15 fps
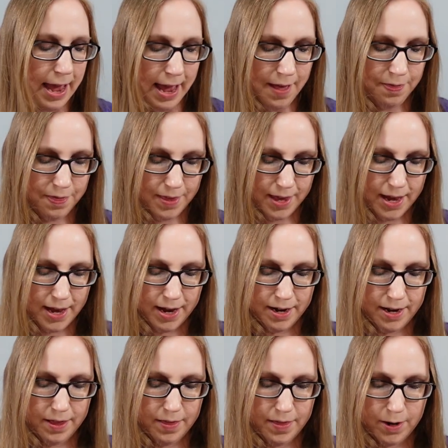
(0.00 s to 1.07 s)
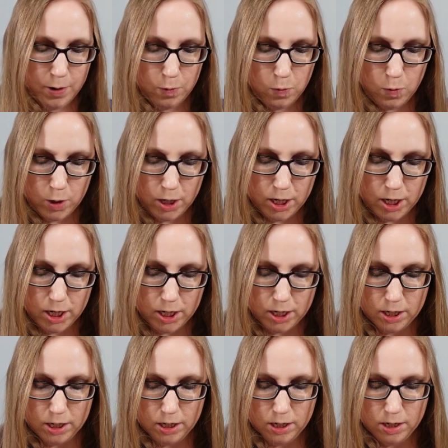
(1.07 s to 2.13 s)
And then there
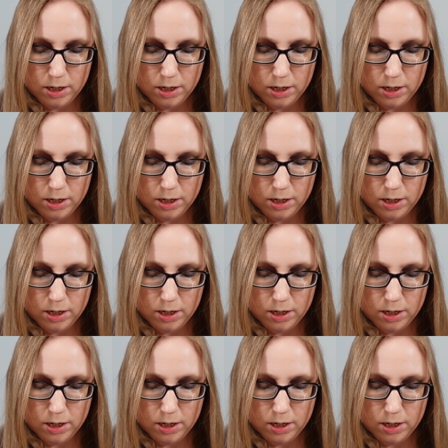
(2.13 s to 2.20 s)
were